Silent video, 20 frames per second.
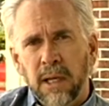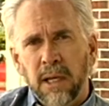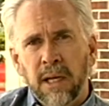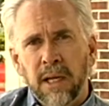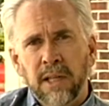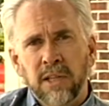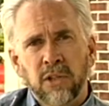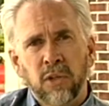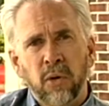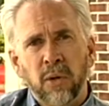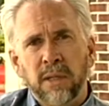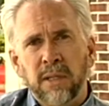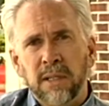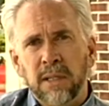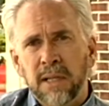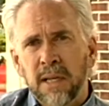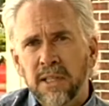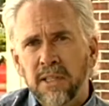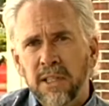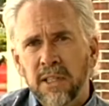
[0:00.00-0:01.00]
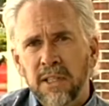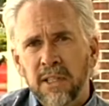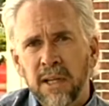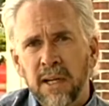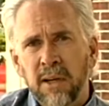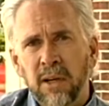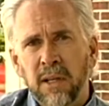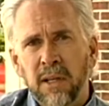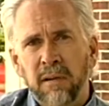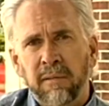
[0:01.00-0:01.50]
is going to
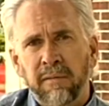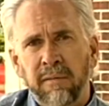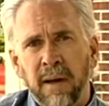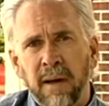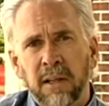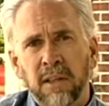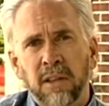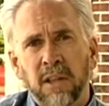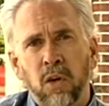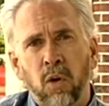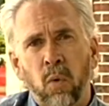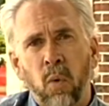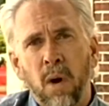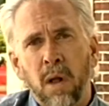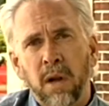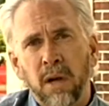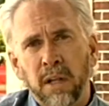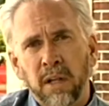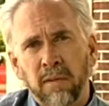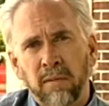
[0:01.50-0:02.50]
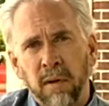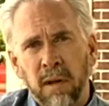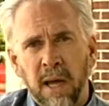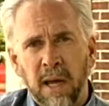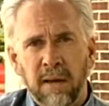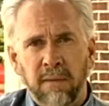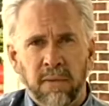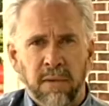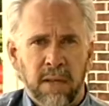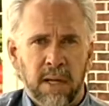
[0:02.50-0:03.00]
necessarily affect the quality of
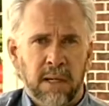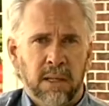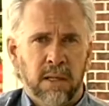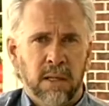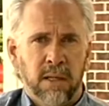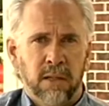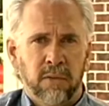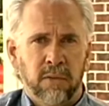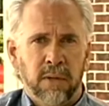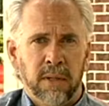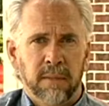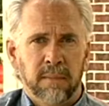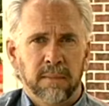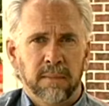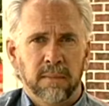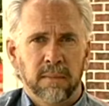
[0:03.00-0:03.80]
life in that country.